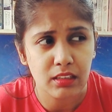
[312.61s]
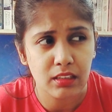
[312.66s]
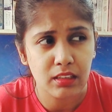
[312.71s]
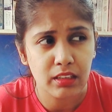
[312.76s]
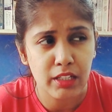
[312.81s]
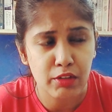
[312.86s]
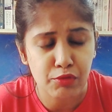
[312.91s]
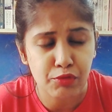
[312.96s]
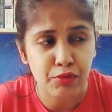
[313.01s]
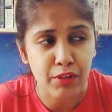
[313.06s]

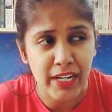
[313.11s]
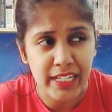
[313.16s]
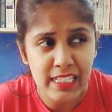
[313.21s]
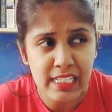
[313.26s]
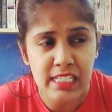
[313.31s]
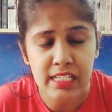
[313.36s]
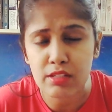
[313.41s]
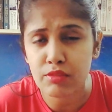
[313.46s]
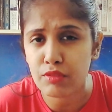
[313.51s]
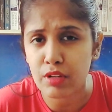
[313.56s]

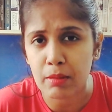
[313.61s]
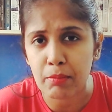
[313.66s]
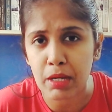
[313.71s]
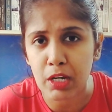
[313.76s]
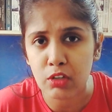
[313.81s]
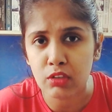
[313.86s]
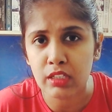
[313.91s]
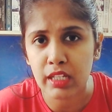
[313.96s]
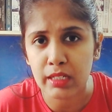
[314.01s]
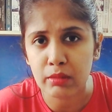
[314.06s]
defensive
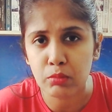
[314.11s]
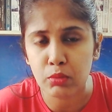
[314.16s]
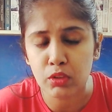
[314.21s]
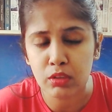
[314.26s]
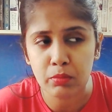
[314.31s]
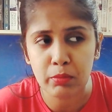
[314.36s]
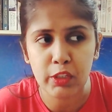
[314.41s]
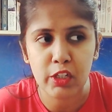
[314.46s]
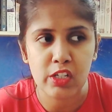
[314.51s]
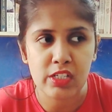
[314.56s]
about that
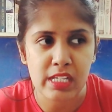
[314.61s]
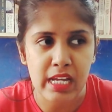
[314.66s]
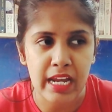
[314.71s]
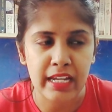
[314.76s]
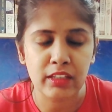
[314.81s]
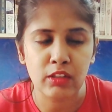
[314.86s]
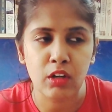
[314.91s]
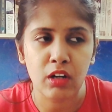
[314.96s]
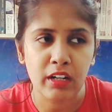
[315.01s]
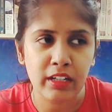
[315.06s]
book because
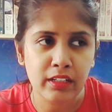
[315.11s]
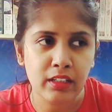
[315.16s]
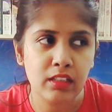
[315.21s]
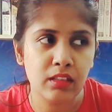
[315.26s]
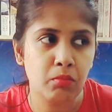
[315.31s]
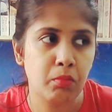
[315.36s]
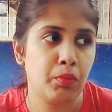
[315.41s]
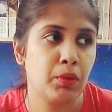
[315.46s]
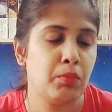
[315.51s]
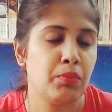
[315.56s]
I thought
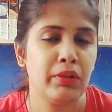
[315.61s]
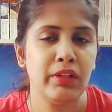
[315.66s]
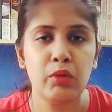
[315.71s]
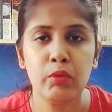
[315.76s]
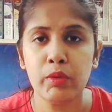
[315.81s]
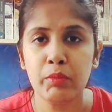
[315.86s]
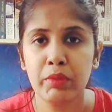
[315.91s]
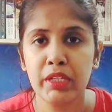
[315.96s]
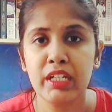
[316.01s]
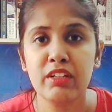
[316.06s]
people
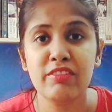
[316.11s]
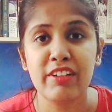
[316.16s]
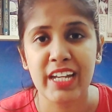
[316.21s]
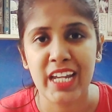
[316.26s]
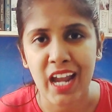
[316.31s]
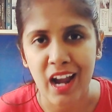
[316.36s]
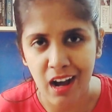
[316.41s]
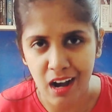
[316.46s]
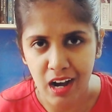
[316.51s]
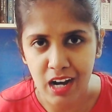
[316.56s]
were being very
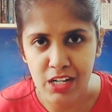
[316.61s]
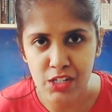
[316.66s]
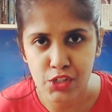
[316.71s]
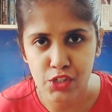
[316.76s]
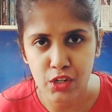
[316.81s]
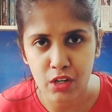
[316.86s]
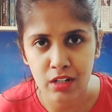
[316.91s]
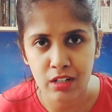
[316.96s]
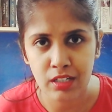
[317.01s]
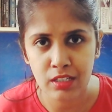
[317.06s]
harsh
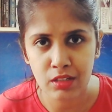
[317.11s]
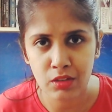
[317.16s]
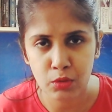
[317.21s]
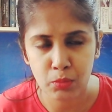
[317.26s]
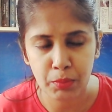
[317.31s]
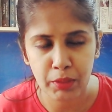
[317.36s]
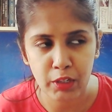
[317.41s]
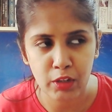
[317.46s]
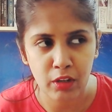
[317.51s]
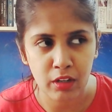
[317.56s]
on
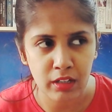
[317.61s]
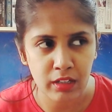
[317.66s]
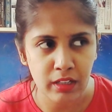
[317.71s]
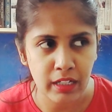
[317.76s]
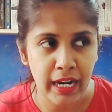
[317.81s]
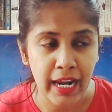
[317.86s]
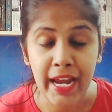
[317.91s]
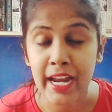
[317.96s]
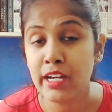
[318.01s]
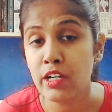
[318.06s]
Rupi Kaur
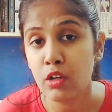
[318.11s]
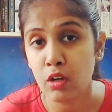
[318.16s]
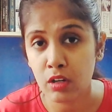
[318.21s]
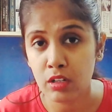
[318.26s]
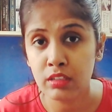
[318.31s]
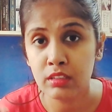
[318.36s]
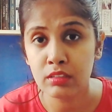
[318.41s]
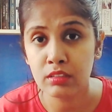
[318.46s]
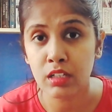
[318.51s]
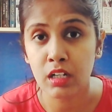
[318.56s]
and
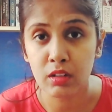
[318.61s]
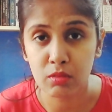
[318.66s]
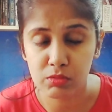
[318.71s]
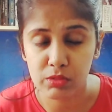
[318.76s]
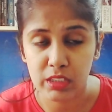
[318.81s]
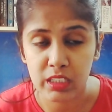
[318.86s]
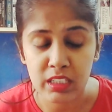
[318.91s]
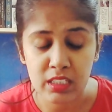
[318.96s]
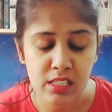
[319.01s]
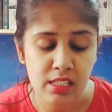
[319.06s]
on her
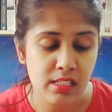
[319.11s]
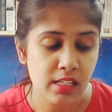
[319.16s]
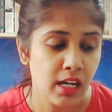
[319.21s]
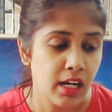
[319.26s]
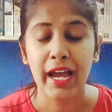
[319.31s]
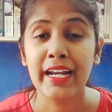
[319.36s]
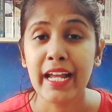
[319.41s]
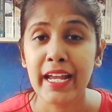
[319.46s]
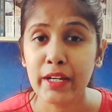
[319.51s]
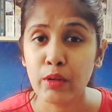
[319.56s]
works,
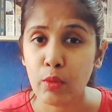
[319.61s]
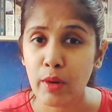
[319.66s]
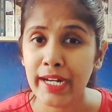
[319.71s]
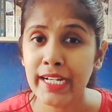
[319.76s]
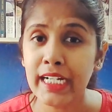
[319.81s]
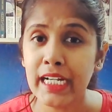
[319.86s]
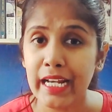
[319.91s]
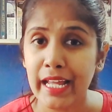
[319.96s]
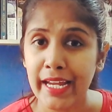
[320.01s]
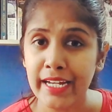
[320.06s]
and I
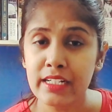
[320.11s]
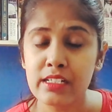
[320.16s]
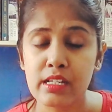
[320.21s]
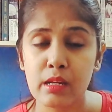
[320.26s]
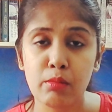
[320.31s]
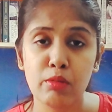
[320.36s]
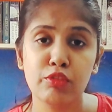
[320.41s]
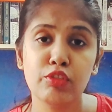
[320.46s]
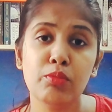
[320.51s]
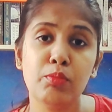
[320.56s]
quite liked
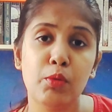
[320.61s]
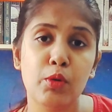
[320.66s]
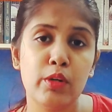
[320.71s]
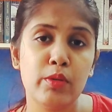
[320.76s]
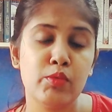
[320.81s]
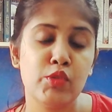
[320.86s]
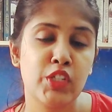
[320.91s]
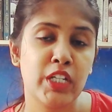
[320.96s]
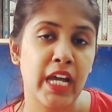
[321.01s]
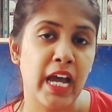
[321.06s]
some of the
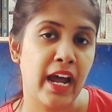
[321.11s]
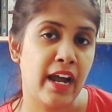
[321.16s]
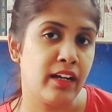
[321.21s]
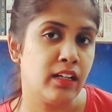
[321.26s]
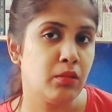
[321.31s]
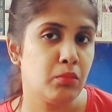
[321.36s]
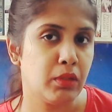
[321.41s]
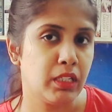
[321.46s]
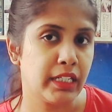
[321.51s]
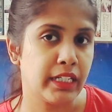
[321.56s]
poems she had
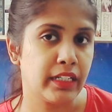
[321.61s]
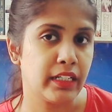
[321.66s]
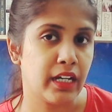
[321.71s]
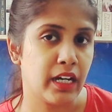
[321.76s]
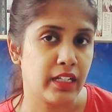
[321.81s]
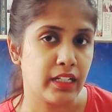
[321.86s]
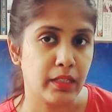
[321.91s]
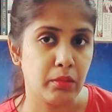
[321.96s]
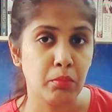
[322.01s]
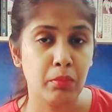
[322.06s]
in Milk and
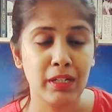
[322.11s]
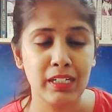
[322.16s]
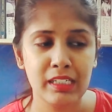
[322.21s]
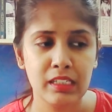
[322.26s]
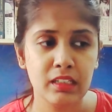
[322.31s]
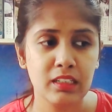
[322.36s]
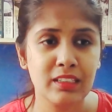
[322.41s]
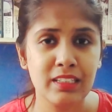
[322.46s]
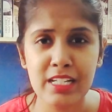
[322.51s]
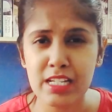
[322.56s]
Honey. But
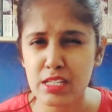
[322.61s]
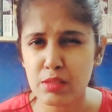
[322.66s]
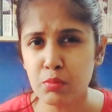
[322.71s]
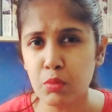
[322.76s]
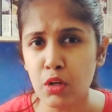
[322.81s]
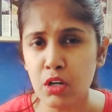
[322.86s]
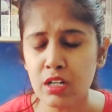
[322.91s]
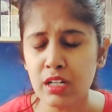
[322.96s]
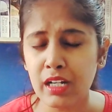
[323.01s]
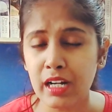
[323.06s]
this
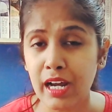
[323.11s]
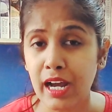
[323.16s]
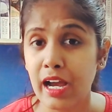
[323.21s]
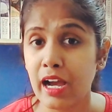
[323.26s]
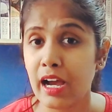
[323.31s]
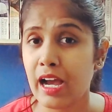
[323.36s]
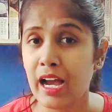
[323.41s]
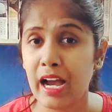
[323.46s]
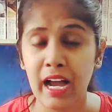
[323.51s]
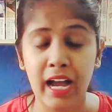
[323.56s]
book,
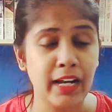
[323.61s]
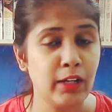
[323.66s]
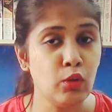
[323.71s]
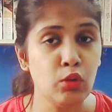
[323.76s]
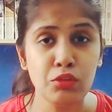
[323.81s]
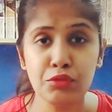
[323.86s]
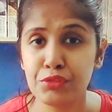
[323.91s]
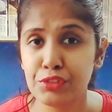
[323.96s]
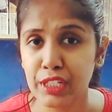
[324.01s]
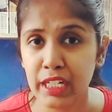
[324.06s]
I
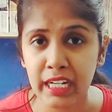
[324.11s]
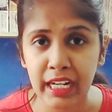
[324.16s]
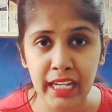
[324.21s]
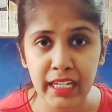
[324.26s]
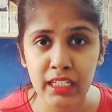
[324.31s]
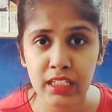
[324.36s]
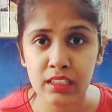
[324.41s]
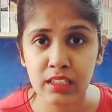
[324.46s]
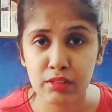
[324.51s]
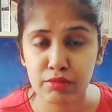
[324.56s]
don't feel
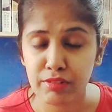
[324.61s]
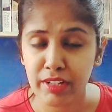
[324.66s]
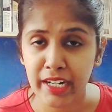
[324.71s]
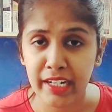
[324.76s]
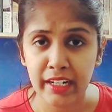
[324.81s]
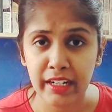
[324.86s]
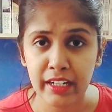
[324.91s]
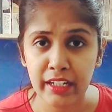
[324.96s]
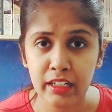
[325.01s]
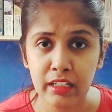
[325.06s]
like
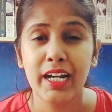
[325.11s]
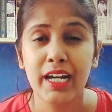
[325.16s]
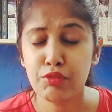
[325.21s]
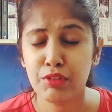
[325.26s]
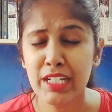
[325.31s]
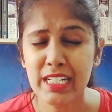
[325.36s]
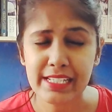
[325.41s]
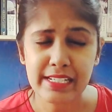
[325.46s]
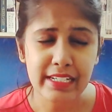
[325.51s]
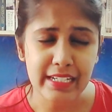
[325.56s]
defending. It
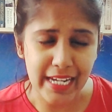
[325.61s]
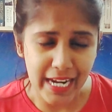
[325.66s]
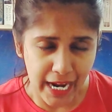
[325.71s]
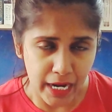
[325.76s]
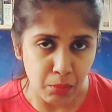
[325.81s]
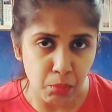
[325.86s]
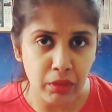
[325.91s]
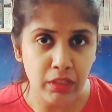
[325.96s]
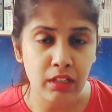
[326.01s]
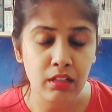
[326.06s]
feels a
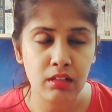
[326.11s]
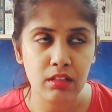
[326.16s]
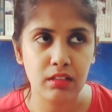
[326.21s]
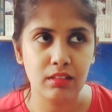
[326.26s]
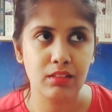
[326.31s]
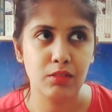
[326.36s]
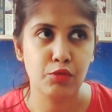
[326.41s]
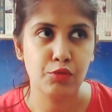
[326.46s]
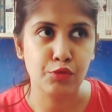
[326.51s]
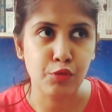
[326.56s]
tad bit
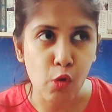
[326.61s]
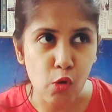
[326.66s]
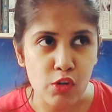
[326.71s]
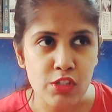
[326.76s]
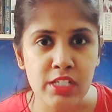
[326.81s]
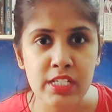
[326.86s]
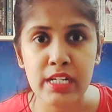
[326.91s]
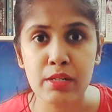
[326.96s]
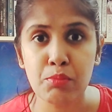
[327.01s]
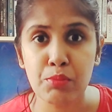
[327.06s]

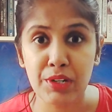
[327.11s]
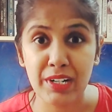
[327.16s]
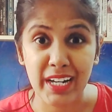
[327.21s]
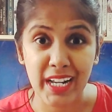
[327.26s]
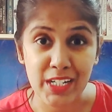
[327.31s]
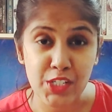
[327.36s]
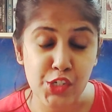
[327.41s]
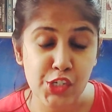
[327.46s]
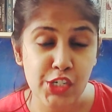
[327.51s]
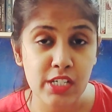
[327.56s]
forced and
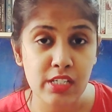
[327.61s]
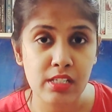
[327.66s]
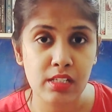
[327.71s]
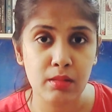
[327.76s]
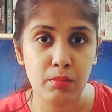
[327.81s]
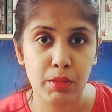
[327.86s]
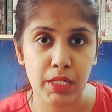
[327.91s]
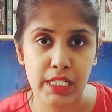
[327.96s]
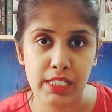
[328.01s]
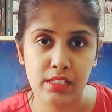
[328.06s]
pretentious in
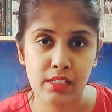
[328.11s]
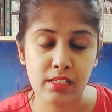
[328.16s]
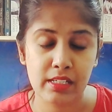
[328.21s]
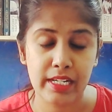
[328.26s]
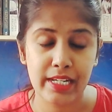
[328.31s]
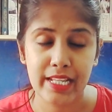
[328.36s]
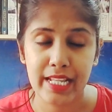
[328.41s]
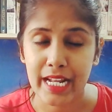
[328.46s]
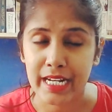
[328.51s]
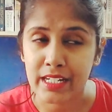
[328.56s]
places,
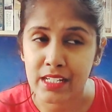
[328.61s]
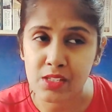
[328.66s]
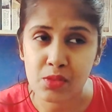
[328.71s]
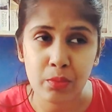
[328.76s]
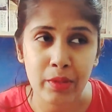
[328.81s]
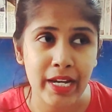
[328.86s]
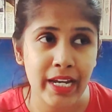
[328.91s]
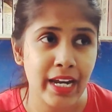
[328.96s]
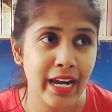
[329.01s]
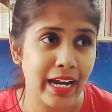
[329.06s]
and that is
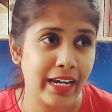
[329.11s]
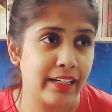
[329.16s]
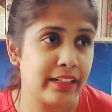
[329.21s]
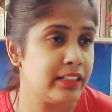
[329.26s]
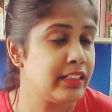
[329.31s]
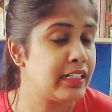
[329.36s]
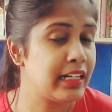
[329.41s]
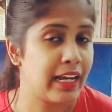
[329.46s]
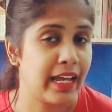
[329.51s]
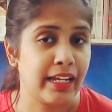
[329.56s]
why I
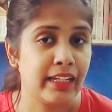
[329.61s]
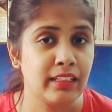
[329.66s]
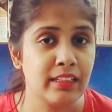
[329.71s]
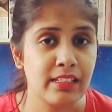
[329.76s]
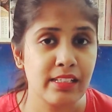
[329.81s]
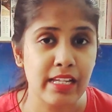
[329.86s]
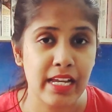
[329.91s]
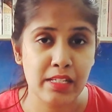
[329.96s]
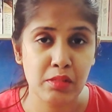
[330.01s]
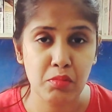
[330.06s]
didn't like
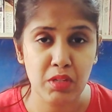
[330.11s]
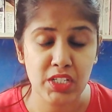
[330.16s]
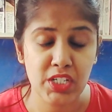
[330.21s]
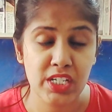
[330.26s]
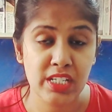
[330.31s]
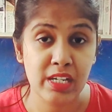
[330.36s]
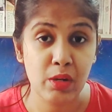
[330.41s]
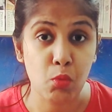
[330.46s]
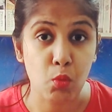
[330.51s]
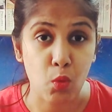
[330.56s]
this as much
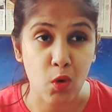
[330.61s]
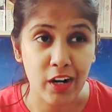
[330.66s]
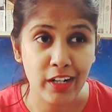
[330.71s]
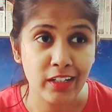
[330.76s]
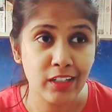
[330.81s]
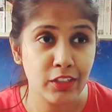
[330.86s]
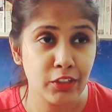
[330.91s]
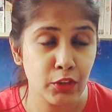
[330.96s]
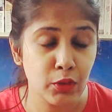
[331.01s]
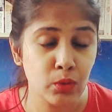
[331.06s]
as I
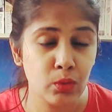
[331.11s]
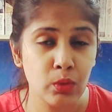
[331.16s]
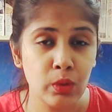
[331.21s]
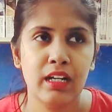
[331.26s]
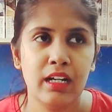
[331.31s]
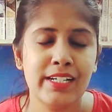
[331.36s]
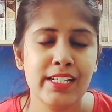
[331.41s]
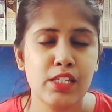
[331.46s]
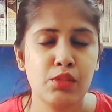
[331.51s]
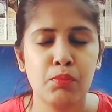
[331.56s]
wanted to.
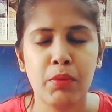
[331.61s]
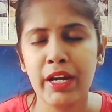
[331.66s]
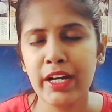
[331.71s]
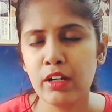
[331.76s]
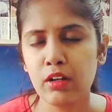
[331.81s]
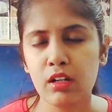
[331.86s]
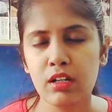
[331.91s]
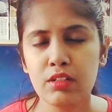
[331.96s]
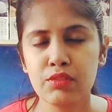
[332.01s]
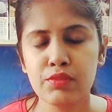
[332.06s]
Despite
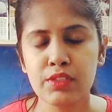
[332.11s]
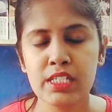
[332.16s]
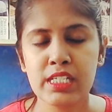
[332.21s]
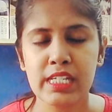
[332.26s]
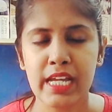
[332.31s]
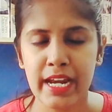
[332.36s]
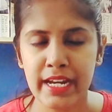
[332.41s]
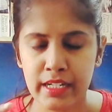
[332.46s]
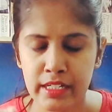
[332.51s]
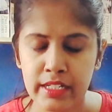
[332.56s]
all of this,
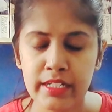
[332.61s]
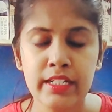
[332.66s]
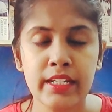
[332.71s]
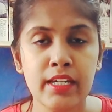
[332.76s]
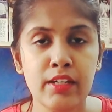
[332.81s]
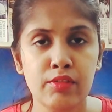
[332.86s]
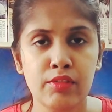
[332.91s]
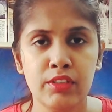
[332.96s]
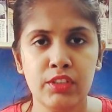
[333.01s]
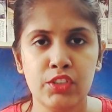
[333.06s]
I did
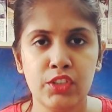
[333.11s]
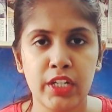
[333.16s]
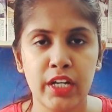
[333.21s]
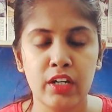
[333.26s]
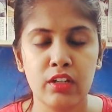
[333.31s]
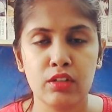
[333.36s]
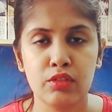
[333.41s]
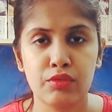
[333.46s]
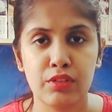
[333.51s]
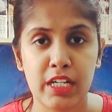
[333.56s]
give it 3
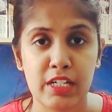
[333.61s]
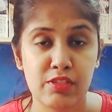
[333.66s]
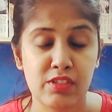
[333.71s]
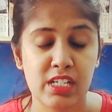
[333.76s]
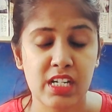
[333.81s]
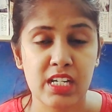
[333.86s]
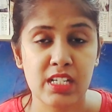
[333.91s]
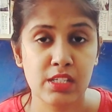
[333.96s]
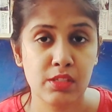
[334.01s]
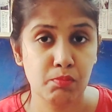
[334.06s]
out of 5
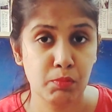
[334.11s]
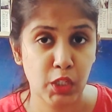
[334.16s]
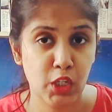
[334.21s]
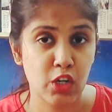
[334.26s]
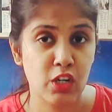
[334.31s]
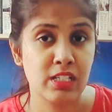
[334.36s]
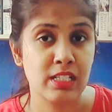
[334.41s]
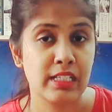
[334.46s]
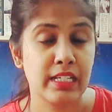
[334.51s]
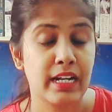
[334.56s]
stars
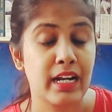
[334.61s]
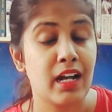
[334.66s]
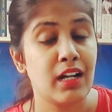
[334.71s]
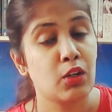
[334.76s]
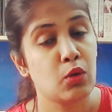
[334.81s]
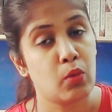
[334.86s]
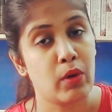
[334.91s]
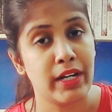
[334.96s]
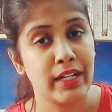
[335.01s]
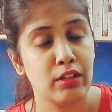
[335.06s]
because there are
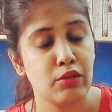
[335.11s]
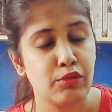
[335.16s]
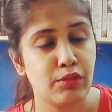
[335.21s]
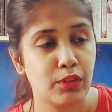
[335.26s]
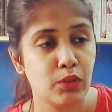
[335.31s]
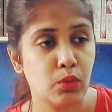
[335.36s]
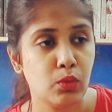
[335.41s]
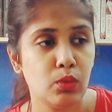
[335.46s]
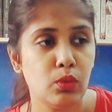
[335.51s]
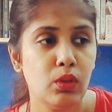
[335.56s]
quite a
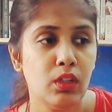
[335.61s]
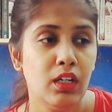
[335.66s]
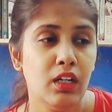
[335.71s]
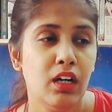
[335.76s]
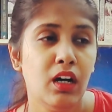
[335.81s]
few,